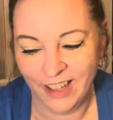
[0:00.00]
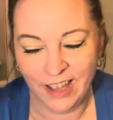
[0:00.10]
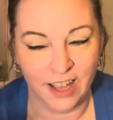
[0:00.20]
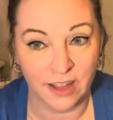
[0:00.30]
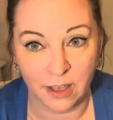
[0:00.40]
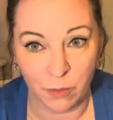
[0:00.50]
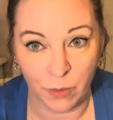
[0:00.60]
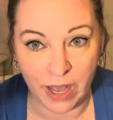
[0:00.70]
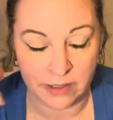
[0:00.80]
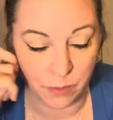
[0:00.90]
and a couple
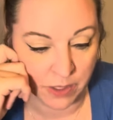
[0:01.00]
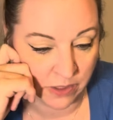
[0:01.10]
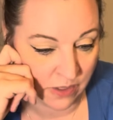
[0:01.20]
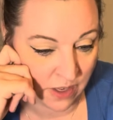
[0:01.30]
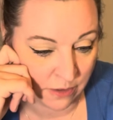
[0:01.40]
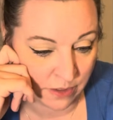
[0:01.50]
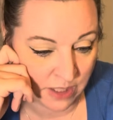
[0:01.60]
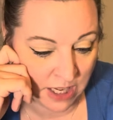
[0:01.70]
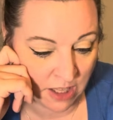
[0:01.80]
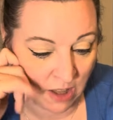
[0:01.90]
wax bars that are for
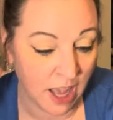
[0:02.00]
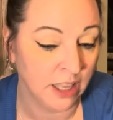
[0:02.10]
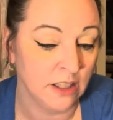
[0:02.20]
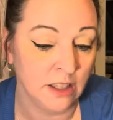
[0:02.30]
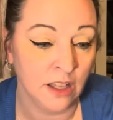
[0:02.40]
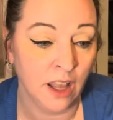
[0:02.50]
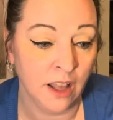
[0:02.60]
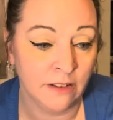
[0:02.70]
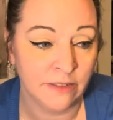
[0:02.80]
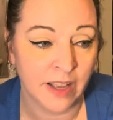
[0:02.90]
deal. I
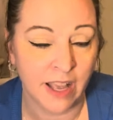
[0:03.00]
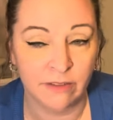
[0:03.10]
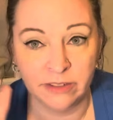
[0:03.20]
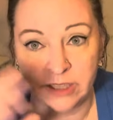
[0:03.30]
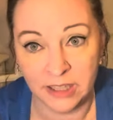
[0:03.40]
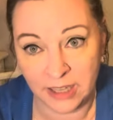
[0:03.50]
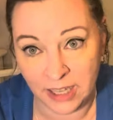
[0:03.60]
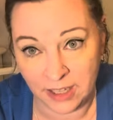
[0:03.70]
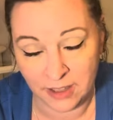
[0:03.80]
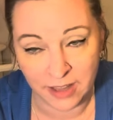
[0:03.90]
love
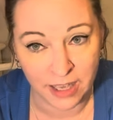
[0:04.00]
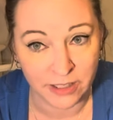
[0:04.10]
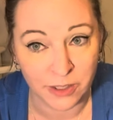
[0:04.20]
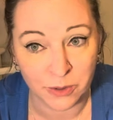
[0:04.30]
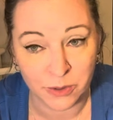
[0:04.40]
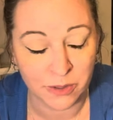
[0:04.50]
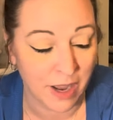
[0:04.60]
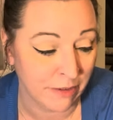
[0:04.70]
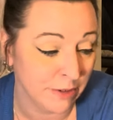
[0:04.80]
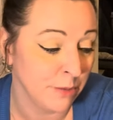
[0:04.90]
everything. Thank you to
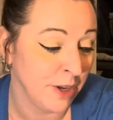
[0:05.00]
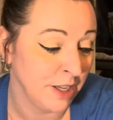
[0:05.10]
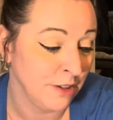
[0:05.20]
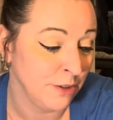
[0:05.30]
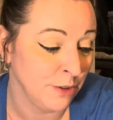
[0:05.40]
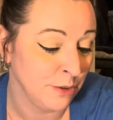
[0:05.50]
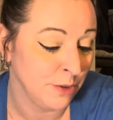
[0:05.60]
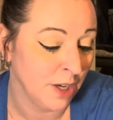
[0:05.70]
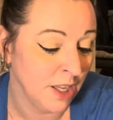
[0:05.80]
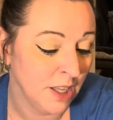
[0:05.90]
everyone
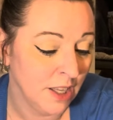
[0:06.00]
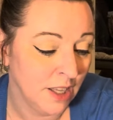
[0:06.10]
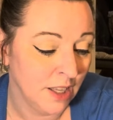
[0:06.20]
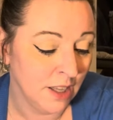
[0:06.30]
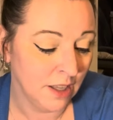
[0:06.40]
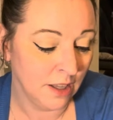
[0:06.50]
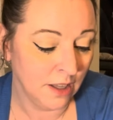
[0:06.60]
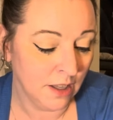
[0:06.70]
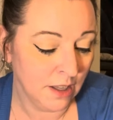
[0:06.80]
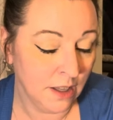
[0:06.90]
who
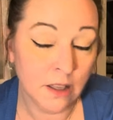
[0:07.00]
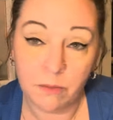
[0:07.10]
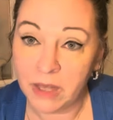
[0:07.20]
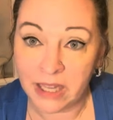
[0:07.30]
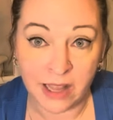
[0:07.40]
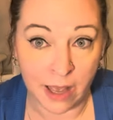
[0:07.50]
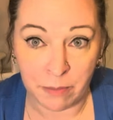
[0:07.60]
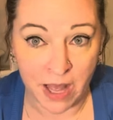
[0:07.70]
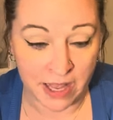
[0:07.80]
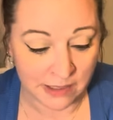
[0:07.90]
made that
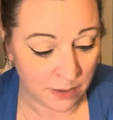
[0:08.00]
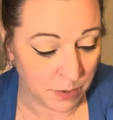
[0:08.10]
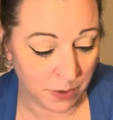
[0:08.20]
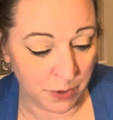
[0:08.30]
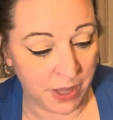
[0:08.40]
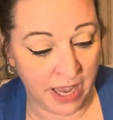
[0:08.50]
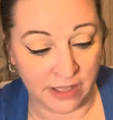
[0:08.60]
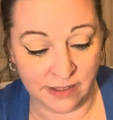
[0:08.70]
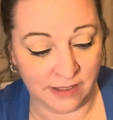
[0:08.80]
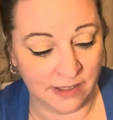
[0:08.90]
possible.
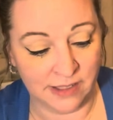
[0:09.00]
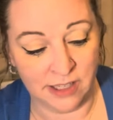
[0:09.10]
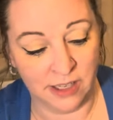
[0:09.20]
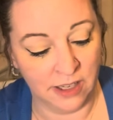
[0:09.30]
That's,